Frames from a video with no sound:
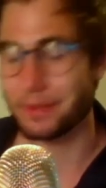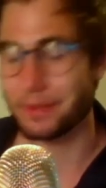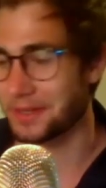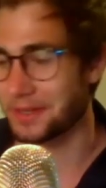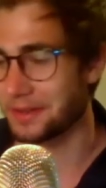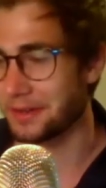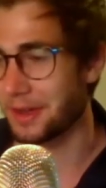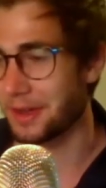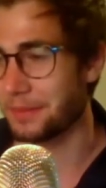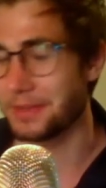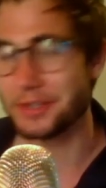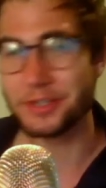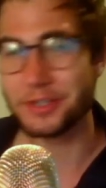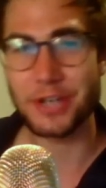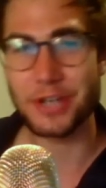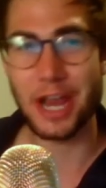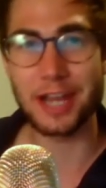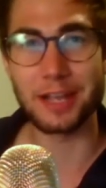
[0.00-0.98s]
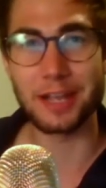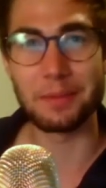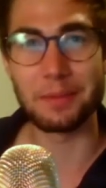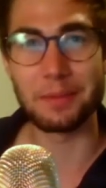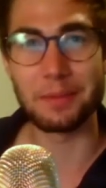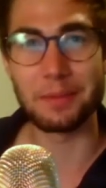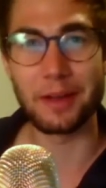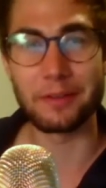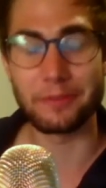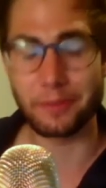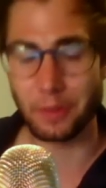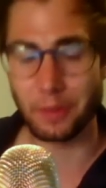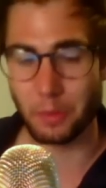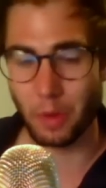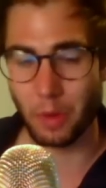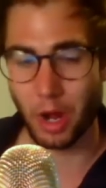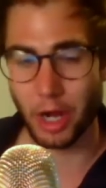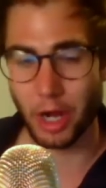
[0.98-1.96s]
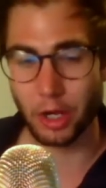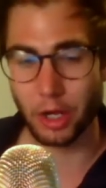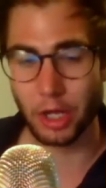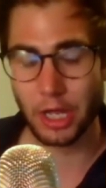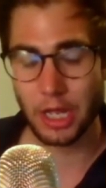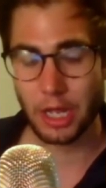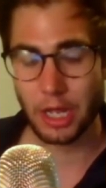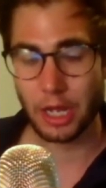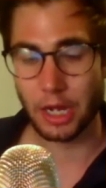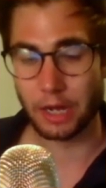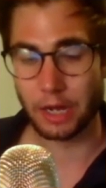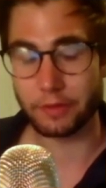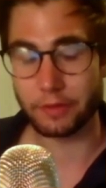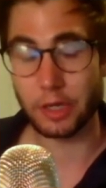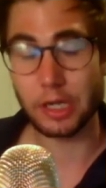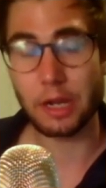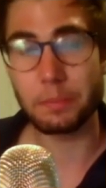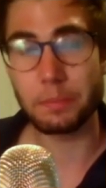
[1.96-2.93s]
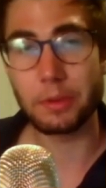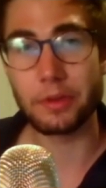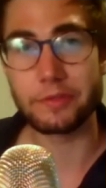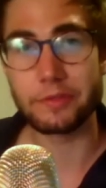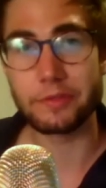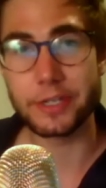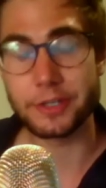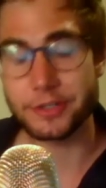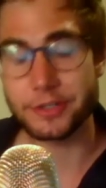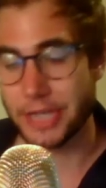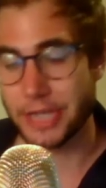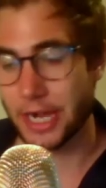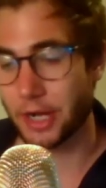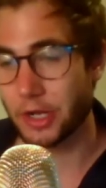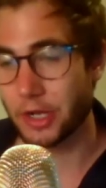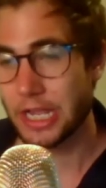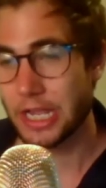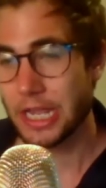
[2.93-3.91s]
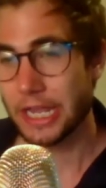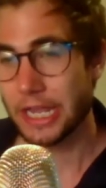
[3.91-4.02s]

I've been chatting about it for a while, for a couple of years now.